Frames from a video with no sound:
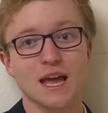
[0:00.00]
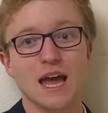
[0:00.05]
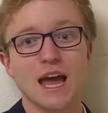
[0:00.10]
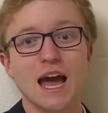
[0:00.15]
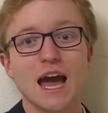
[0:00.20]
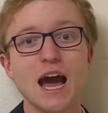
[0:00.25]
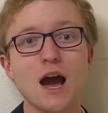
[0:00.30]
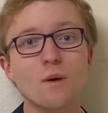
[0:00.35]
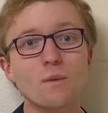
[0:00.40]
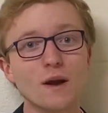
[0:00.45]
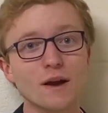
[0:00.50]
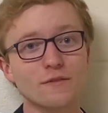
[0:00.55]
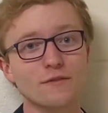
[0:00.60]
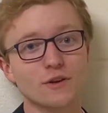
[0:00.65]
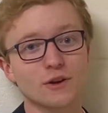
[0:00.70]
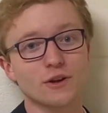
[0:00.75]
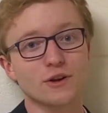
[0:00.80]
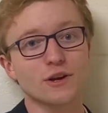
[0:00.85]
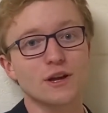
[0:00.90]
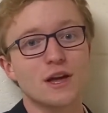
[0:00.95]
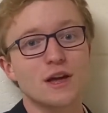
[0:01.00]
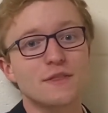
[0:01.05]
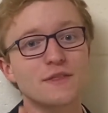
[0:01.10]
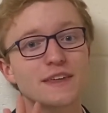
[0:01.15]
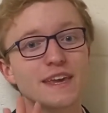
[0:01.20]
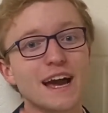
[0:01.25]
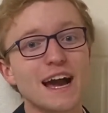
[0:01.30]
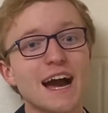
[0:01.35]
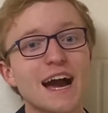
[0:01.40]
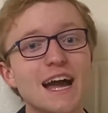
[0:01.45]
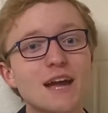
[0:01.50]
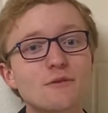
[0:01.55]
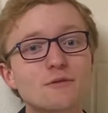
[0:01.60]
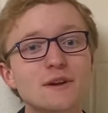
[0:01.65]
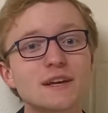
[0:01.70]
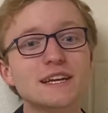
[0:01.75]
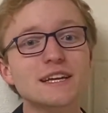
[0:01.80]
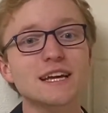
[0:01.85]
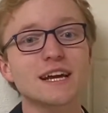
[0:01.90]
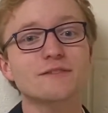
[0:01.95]
However, the
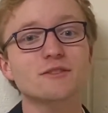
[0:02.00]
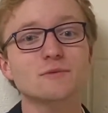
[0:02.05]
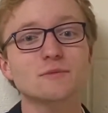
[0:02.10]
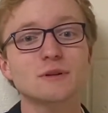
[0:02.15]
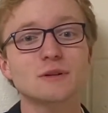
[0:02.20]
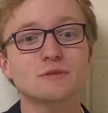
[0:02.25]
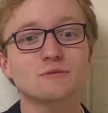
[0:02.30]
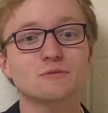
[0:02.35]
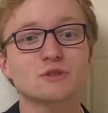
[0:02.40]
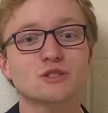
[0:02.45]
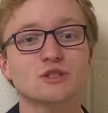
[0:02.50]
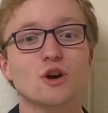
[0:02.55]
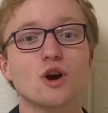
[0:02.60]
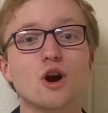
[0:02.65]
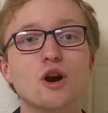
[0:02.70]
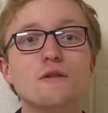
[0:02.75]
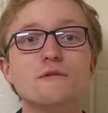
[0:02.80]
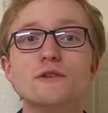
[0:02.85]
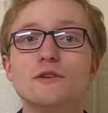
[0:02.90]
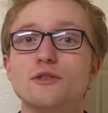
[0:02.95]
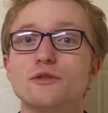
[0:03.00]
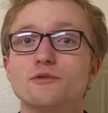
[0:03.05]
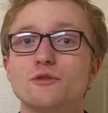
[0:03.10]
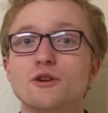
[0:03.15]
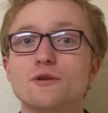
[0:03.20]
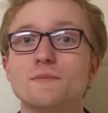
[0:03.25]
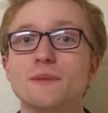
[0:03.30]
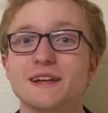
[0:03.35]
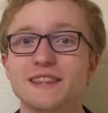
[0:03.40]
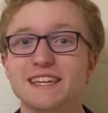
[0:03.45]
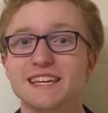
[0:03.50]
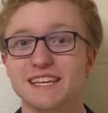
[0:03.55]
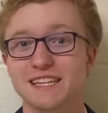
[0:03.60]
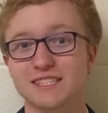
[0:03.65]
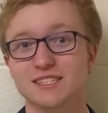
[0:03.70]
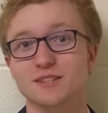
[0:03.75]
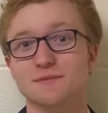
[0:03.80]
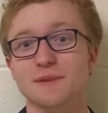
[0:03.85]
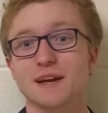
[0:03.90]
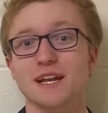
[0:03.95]
Iran government was overthrown by the
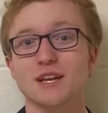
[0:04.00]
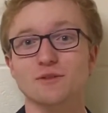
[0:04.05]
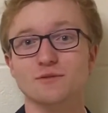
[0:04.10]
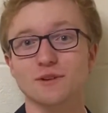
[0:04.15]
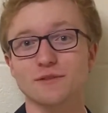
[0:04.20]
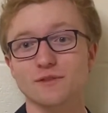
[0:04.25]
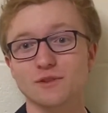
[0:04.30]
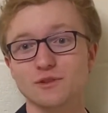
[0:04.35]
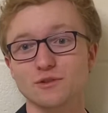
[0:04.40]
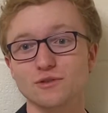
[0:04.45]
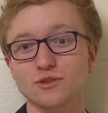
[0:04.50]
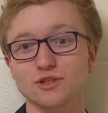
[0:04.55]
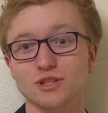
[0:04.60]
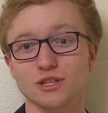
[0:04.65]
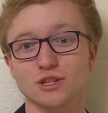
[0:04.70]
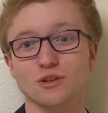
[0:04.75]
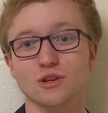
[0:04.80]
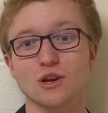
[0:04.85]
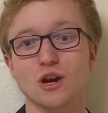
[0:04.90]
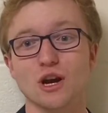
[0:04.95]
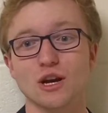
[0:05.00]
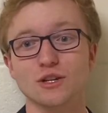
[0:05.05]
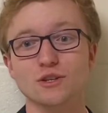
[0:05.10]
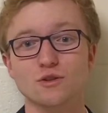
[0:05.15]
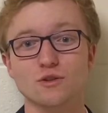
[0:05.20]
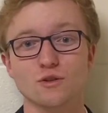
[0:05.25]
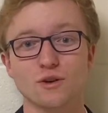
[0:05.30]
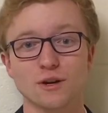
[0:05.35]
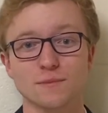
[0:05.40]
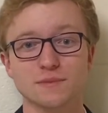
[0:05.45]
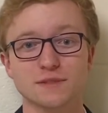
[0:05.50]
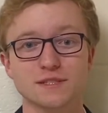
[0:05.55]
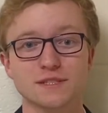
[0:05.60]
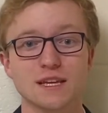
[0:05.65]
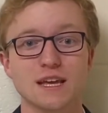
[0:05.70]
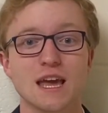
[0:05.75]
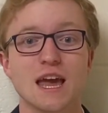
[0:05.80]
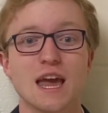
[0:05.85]
Islamic Revolution Guard Corps.